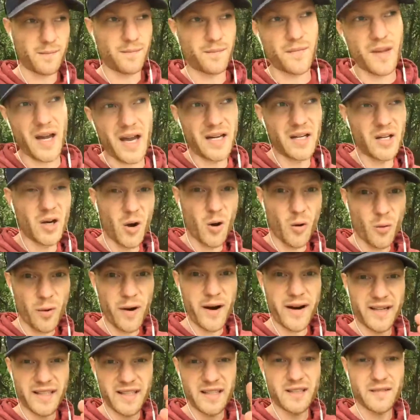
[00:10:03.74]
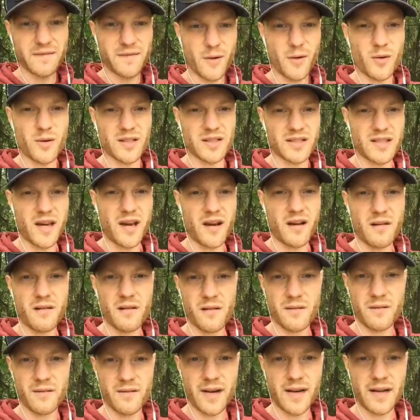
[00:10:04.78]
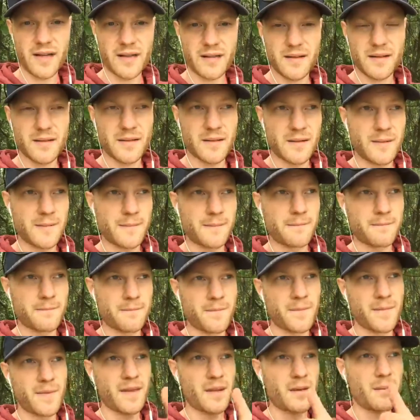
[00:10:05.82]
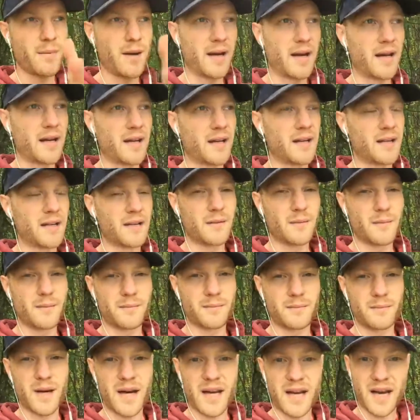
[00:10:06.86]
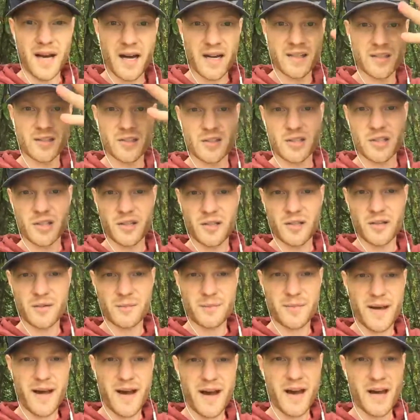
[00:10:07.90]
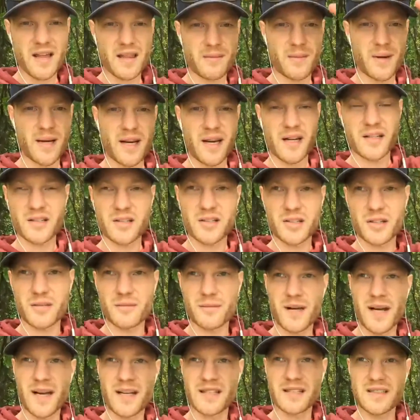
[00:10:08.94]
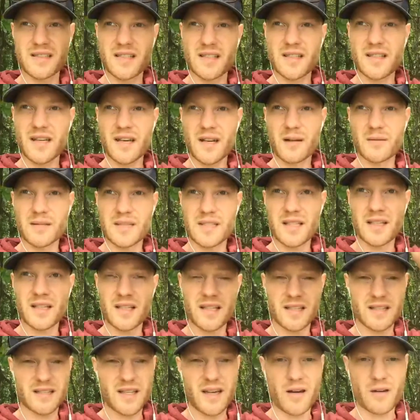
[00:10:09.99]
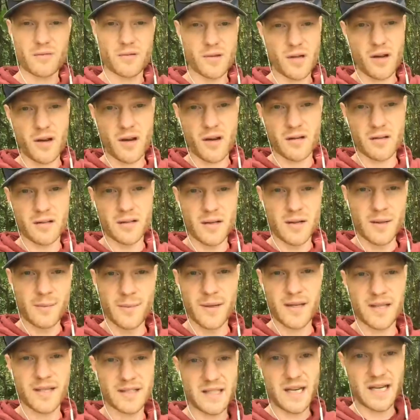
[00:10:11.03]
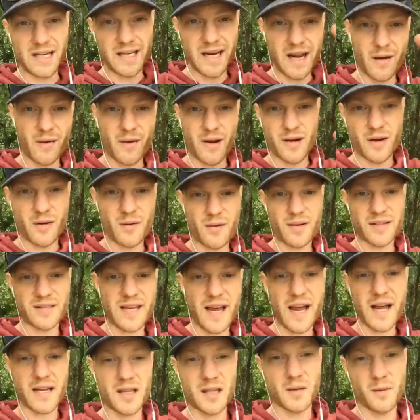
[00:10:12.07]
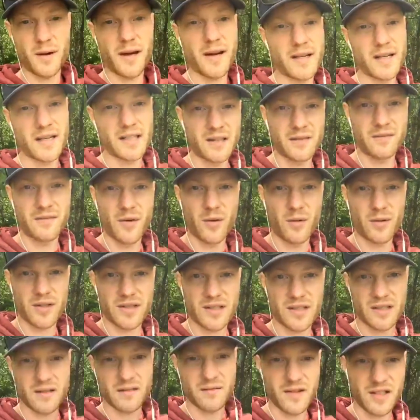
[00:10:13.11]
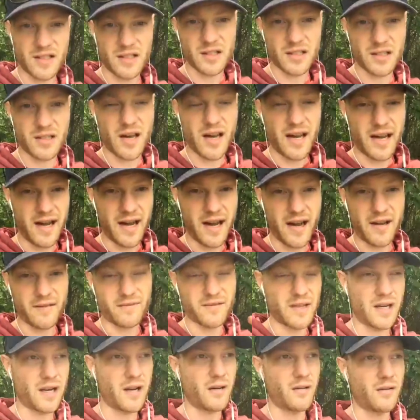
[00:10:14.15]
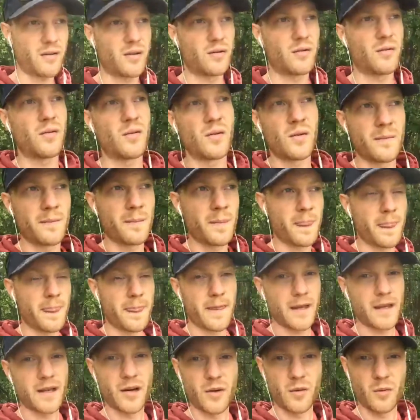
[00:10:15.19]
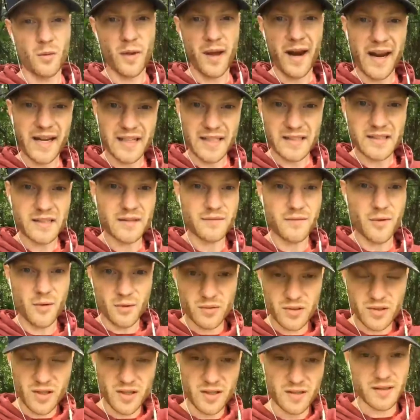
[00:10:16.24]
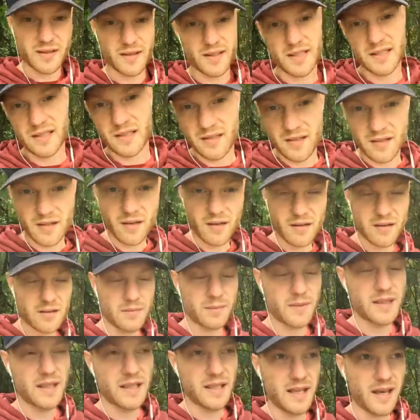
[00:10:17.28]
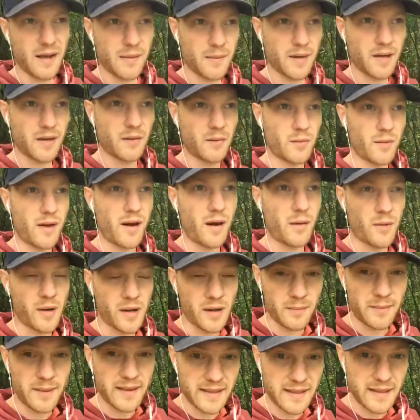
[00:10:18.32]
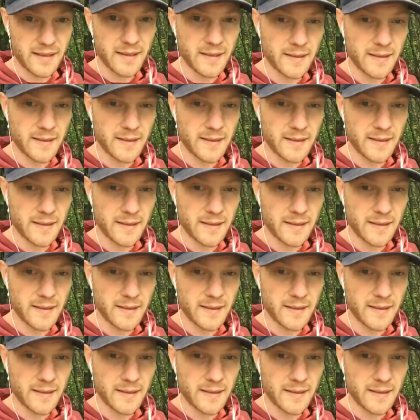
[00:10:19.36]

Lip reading: I know where I need to focus now, right? my unsure path, my unsure mindset that I was in is now gone, because now I know exactly where I need to focus on the vision I have now, and what I need to focus on that's going to ultimately get me where I want to be.